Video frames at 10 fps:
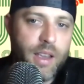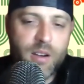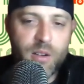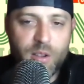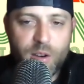
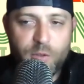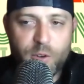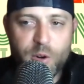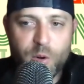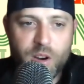You're looking for
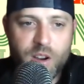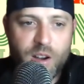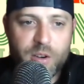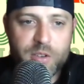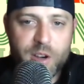Corey
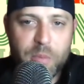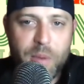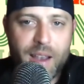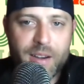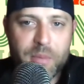Connors to go
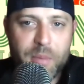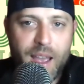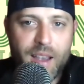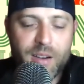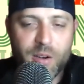back to
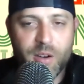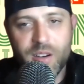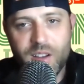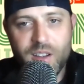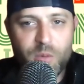back, or
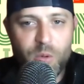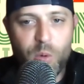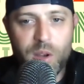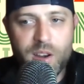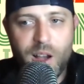what
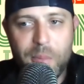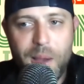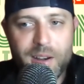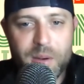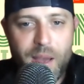we'd call
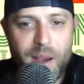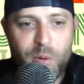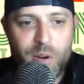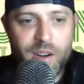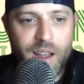back to back
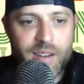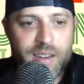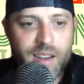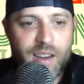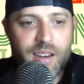1 and
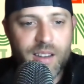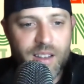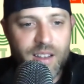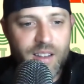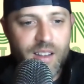19.
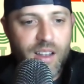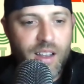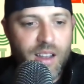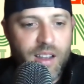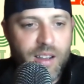
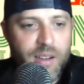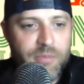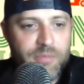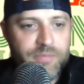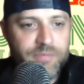
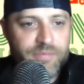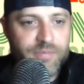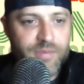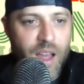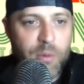I'm
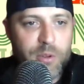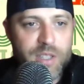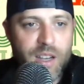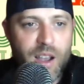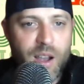gonna
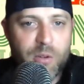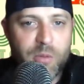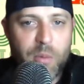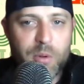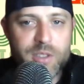stick home.
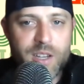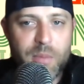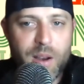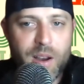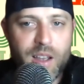I'm gonna stick
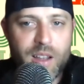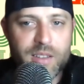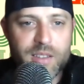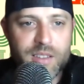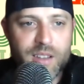my
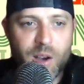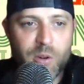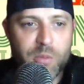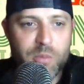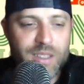guns home.